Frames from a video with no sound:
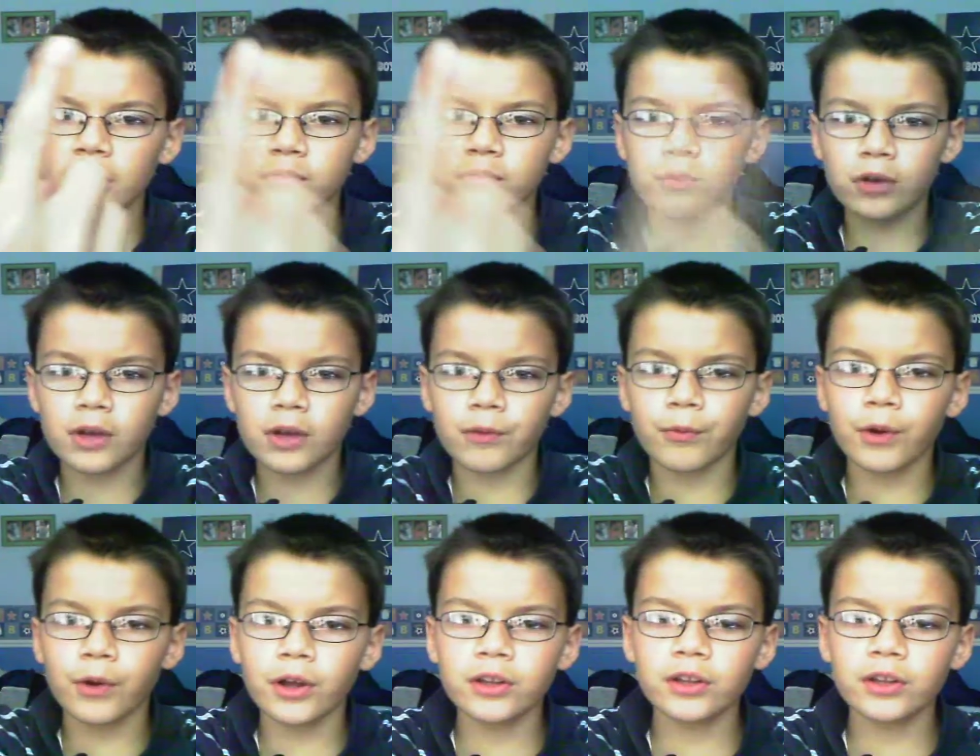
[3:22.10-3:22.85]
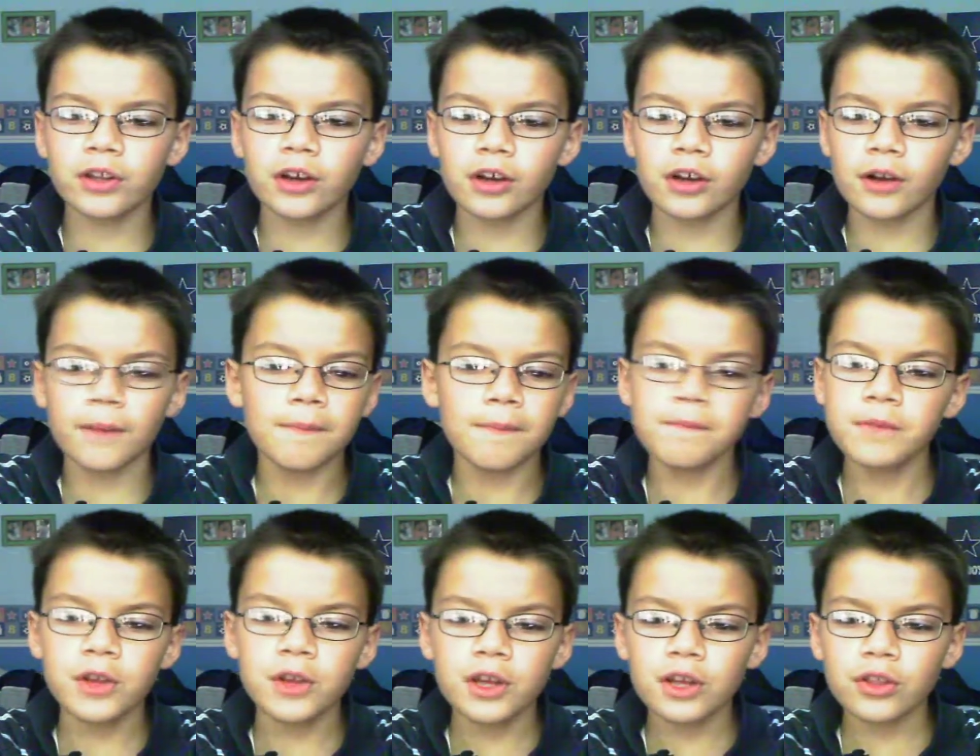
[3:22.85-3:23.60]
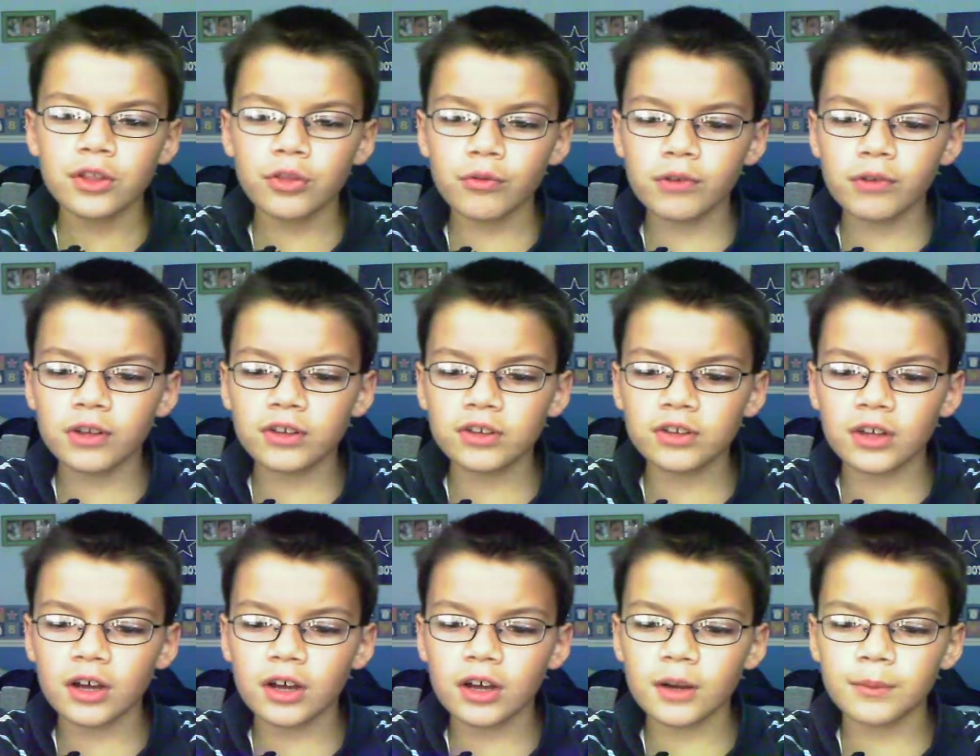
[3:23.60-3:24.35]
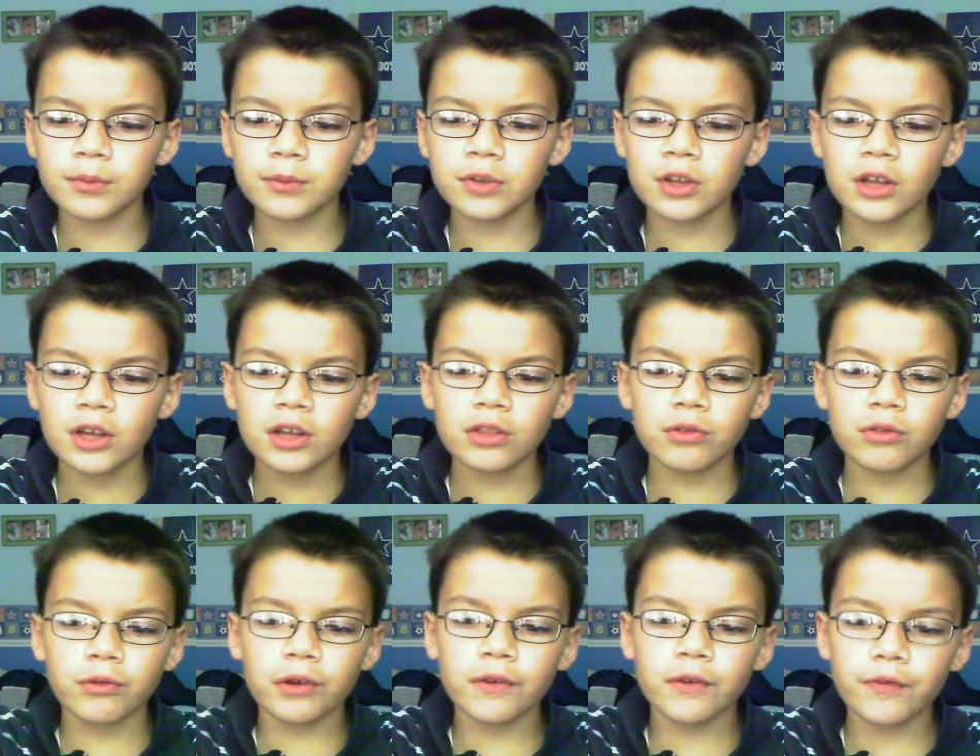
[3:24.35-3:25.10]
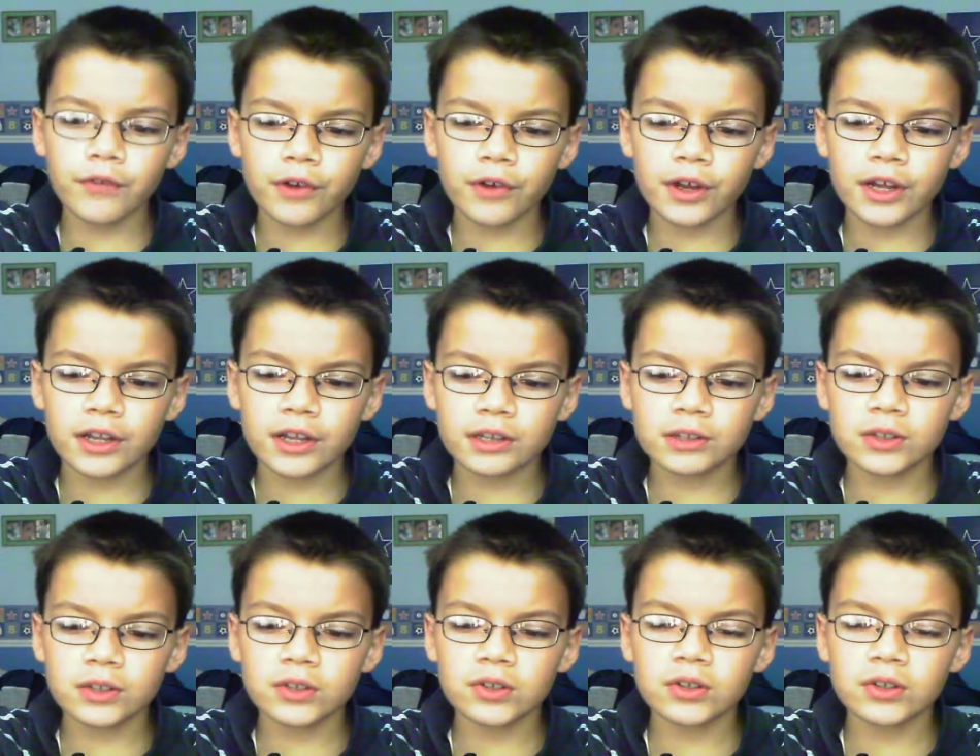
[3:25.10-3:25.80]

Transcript: will get one um, three subs, three friends,